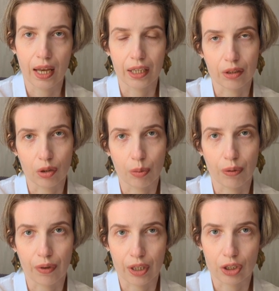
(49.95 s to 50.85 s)
in your
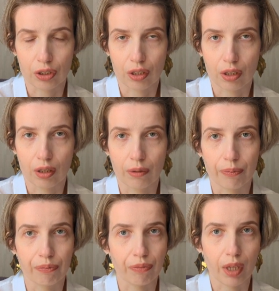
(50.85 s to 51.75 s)
professional
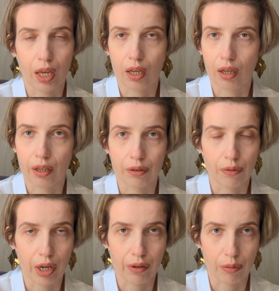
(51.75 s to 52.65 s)

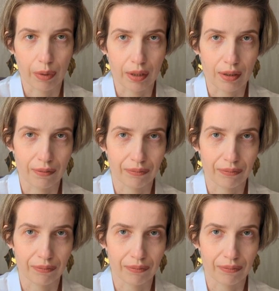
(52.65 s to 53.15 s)
environment.